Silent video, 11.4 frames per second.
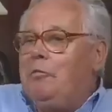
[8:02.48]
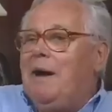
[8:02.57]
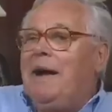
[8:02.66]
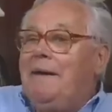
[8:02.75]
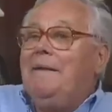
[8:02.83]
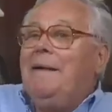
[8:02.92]

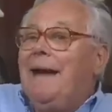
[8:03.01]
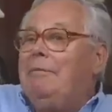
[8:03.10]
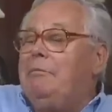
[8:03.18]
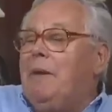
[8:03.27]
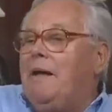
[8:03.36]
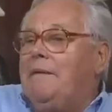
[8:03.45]
my
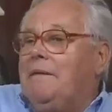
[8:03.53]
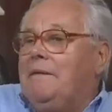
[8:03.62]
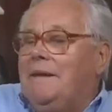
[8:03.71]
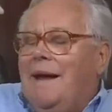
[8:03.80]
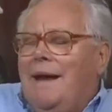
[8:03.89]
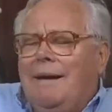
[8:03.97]
grandmother,
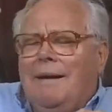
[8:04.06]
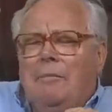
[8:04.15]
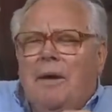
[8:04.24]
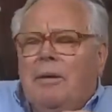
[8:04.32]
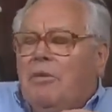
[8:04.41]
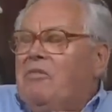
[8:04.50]
that I
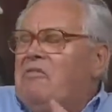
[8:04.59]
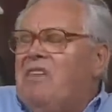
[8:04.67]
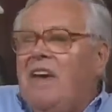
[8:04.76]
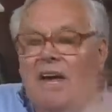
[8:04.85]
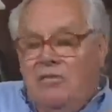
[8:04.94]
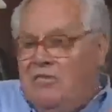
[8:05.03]
remember
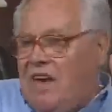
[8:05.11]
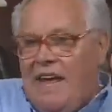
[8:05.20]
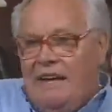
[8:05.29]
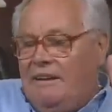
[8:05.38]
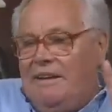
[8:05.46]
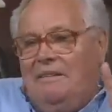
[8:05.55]
very
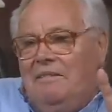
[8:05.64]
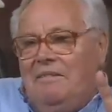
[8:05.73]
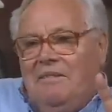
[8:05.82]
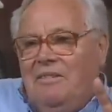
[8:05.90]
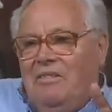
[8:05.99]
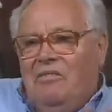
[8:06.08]
vaguely,
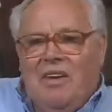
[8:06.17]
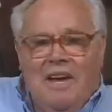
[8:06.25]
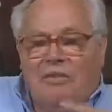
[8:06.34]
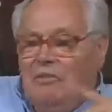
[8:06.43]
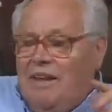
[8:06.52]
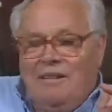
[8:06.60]

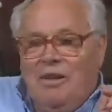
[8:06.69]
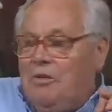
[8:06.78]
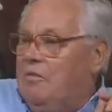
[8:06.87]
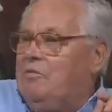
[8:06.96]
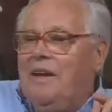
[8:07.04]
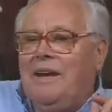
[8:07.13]
very vague,
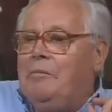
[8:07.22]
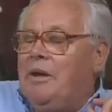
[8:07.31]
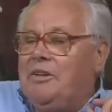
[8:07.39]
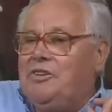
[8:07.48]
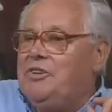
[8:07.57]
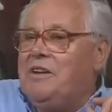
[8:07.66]
not very
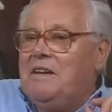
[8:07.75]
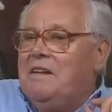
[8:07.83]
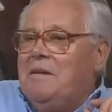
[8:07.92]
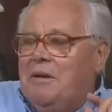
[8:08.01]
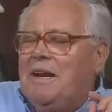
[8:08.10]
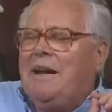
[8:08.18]
much.
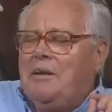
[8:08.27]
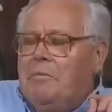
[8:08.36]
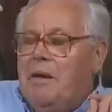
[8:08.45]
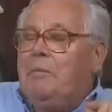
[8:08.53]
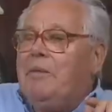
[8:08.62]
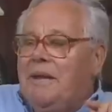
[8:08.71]
But I
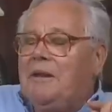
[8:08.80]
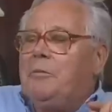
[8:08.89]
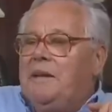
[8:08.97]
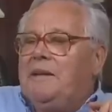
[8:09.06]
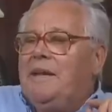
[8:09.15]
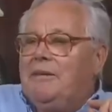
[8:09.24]
remember that
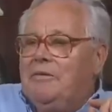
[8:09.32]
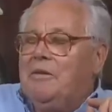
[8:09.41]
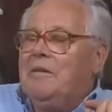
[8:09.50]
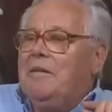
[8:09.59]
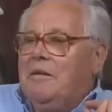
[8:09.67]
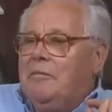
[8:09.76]
we did
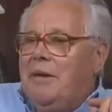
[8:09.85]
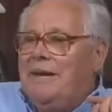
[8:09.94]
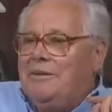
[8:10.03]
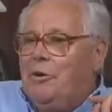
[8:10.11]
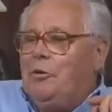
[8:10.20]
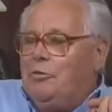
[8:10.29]

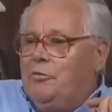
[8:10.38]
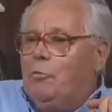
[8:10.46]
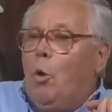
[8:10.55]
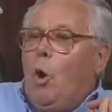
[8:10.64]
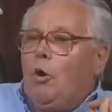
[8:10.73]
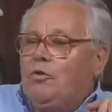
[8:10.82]
make those
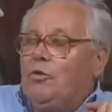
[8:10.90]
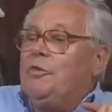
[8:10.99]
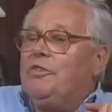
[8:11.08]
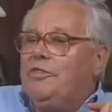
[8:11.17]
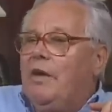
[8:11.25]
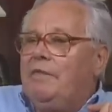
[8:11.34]
walks on
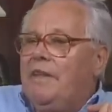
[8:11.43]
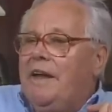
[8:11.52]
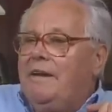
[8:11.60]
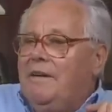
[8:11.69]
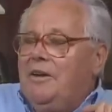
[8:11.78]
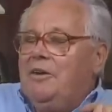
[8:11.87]

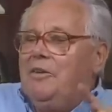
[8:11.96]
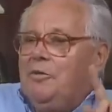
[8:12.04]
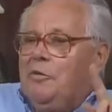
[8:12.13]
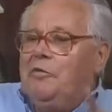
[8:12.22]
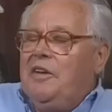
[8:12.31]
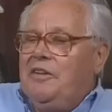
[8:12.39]
Sunday
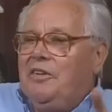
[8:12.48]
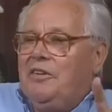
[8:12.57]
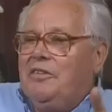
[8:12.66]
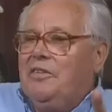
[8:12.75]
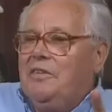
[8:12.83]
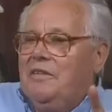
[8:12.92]
to visit